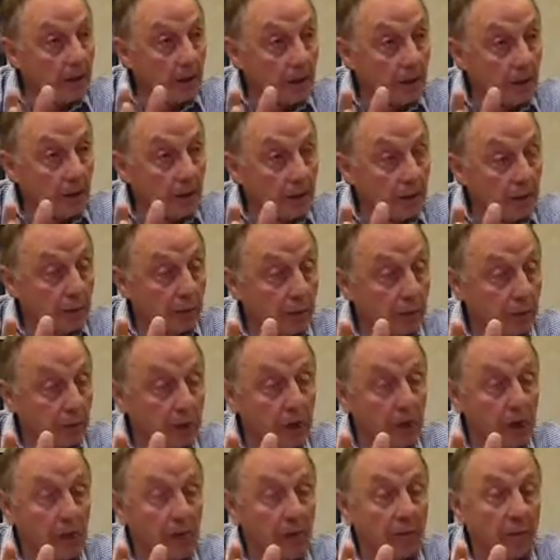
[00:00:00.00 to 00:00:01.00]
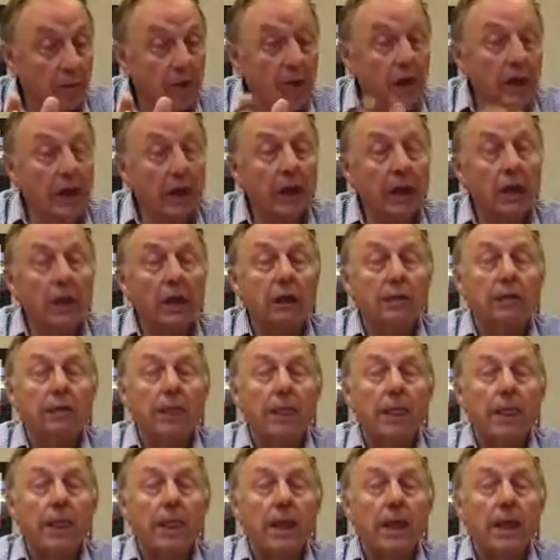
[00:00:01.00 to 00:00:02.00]
proposed to the community,
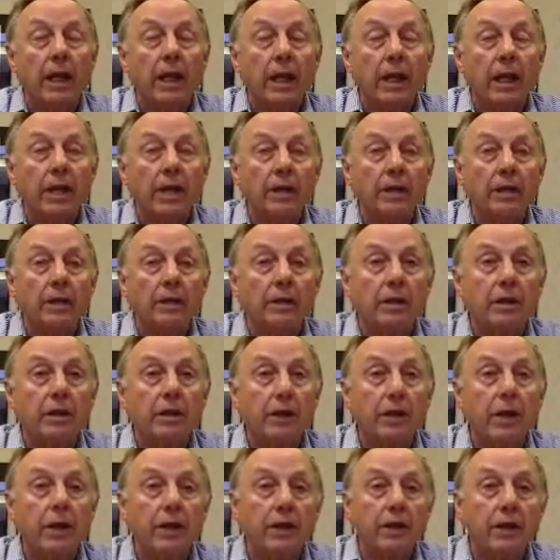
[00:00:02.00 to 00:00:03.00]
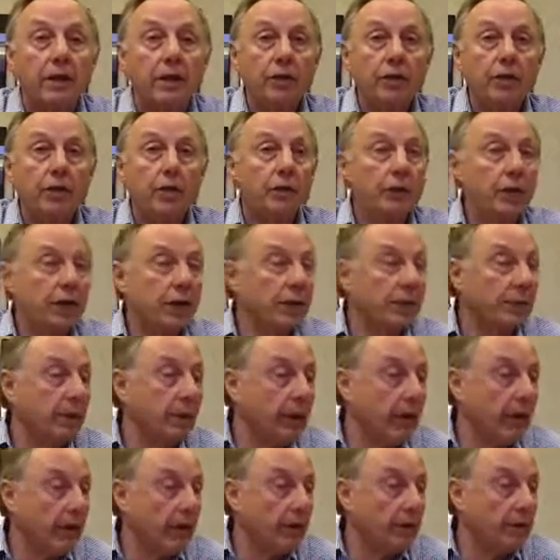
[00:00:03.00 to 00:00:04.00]
is a student
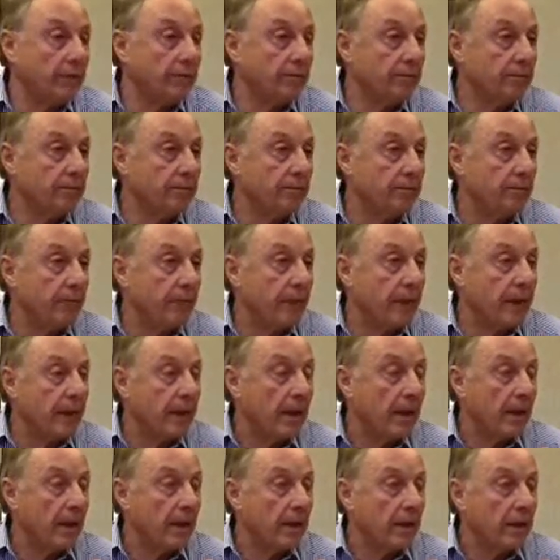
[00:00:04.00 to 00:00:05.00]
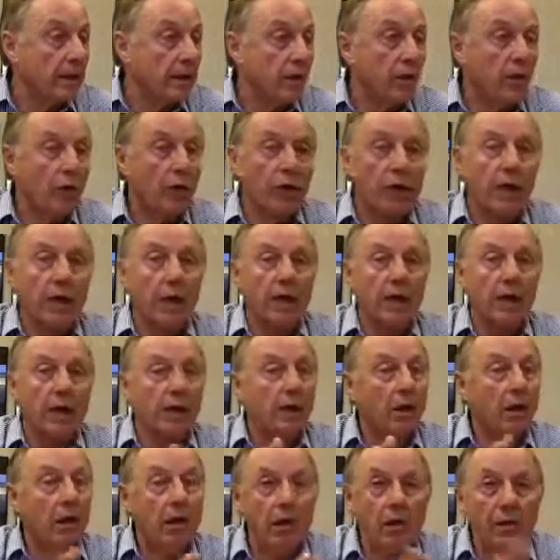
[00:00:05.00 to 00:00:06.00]
enrichment hour going
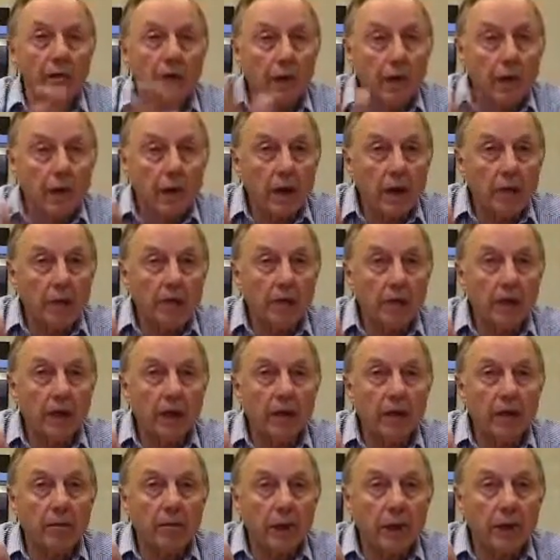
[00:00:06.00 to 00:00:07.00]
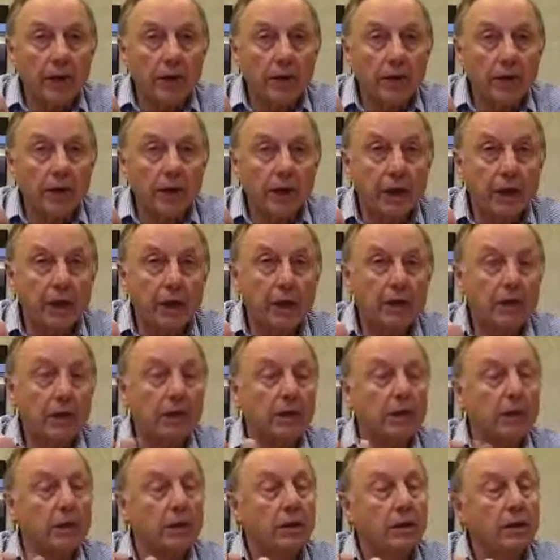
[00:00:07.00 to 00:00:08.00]
on all over the country in major cities
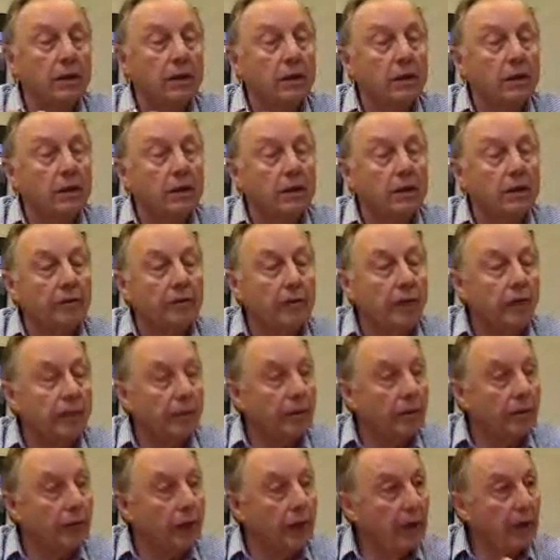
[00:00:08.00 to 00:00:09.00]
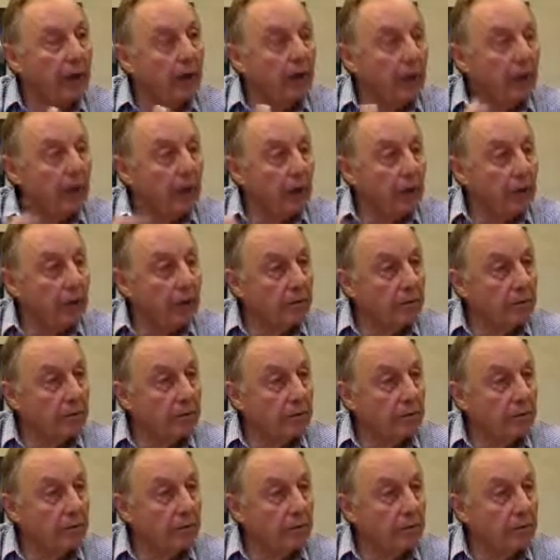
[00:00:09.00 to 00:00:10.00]
from 3 to 4.
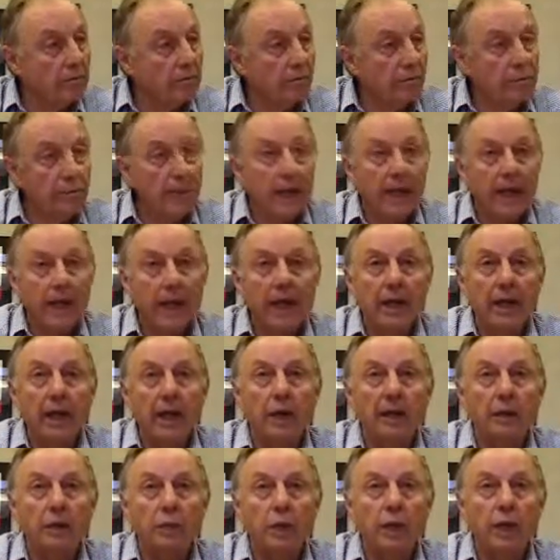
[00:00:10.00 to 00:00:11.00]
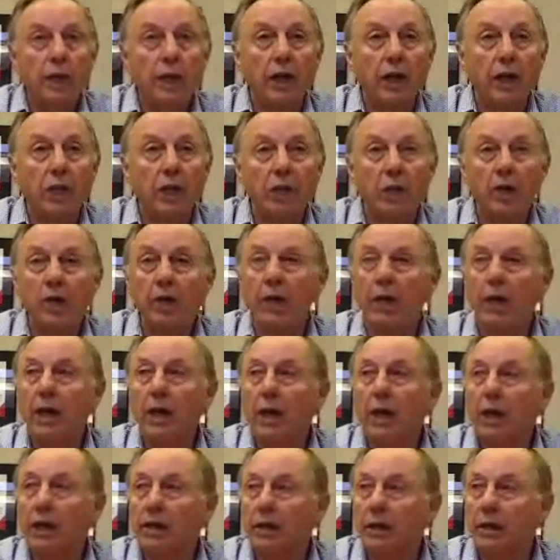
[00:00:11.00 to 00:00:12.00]
It is when the community
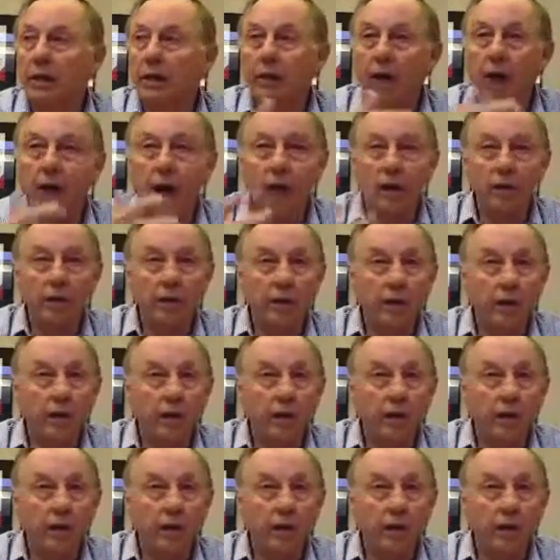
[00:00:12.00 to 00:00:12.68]
gets involved,